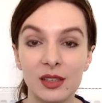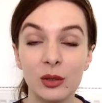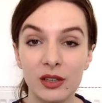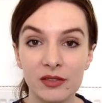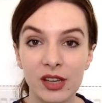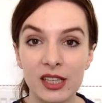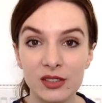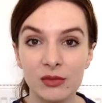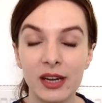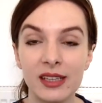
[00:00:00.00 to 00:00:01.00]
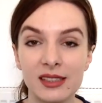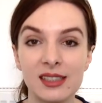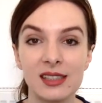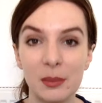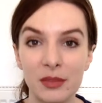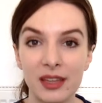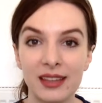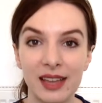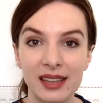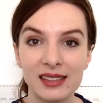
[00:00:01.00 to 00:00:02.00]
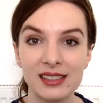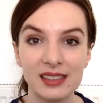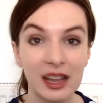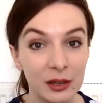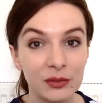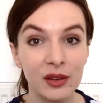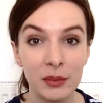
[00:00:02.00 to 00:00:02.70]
Your conversion rates to something that's kind of